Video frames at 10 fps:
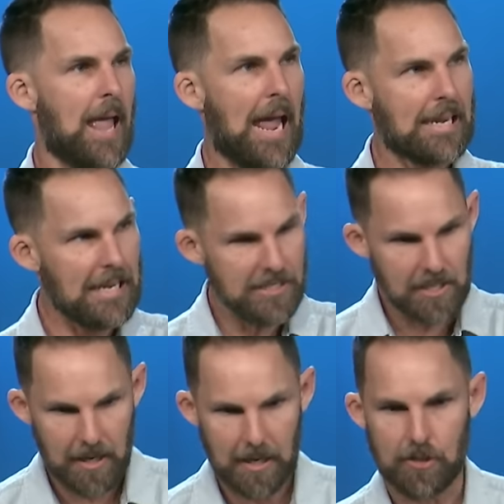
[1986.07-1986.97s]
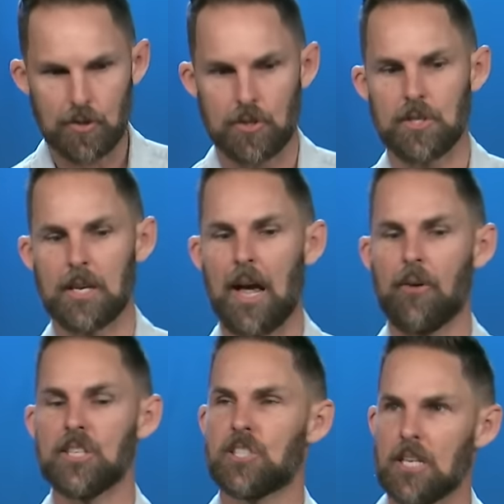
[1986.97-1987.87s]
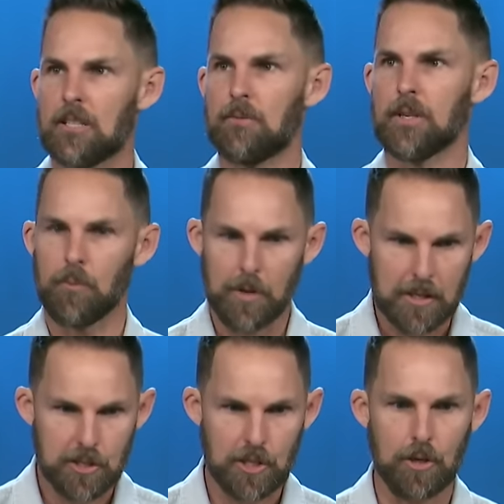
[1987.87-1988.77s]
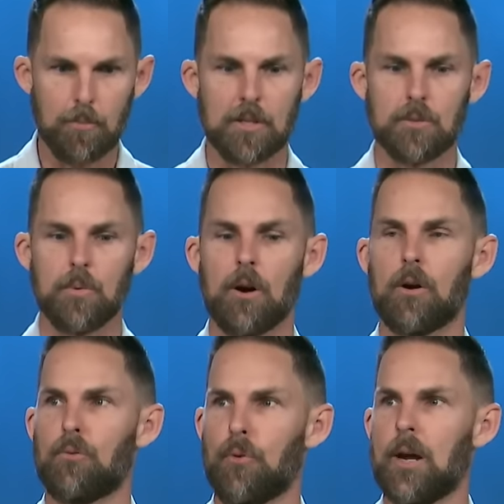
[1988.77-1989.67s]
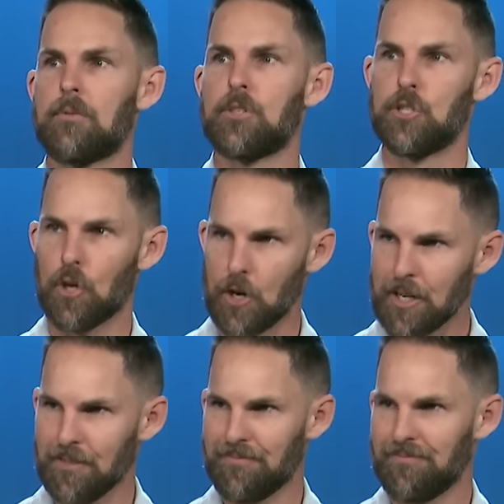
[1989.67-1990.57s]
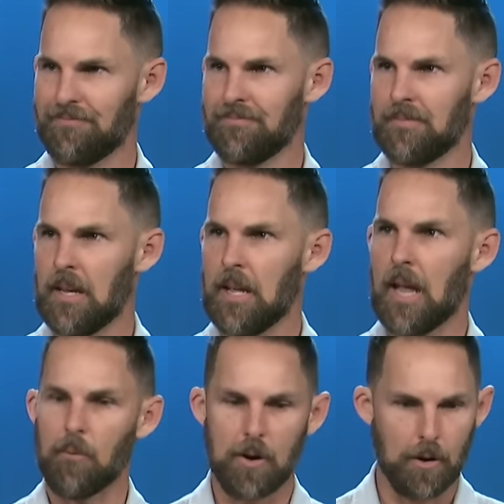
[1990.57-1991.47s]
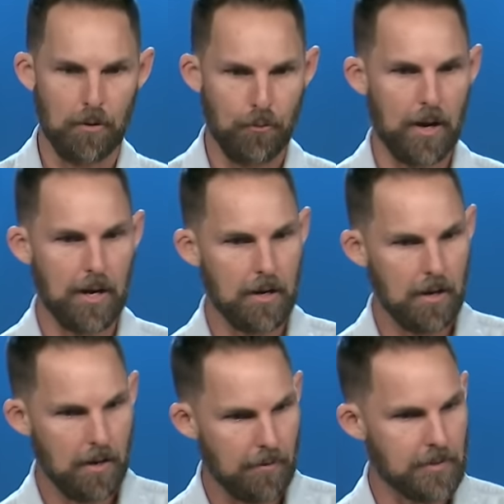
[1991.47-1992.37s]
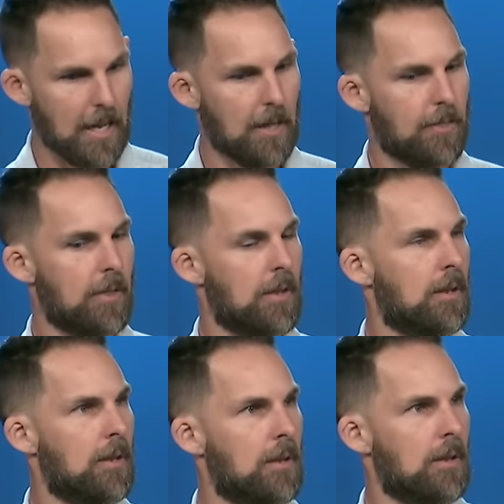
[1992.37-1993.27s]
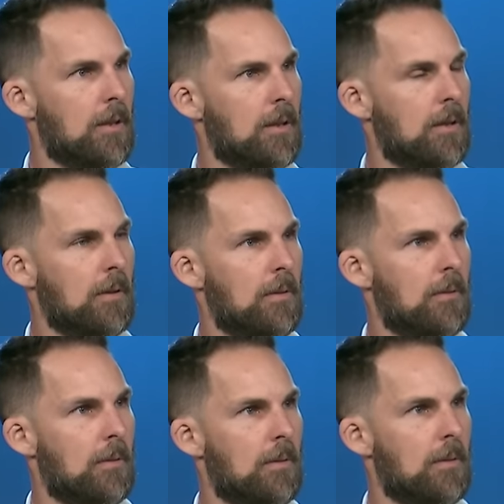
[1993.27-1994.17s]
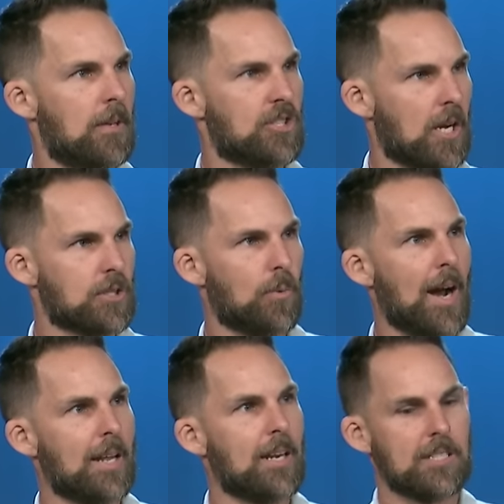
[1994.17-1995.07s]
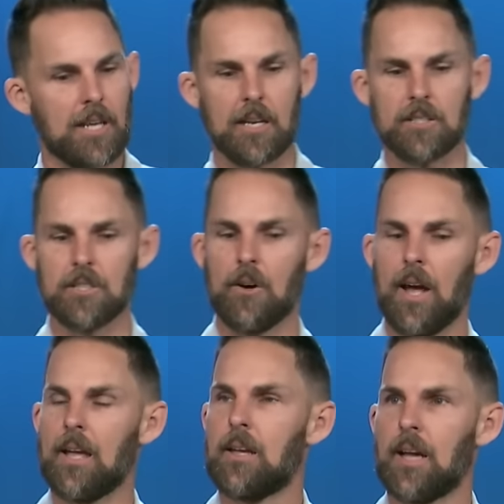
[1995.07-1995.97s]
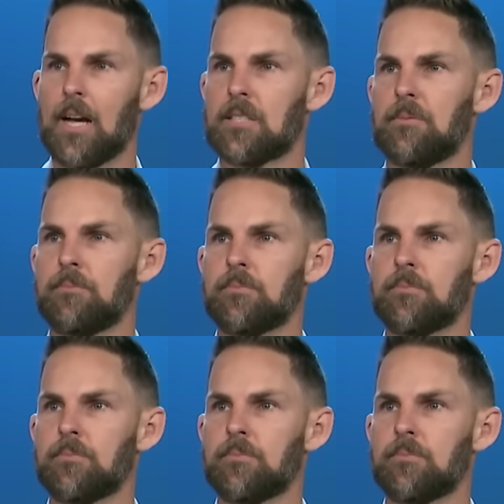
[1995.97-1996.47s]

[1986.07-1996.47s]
And isn't it interesting how instinctively we as humans, we are afraid of the dark and we are afraid of death. And John's writing and he's letting us know, hey, guys,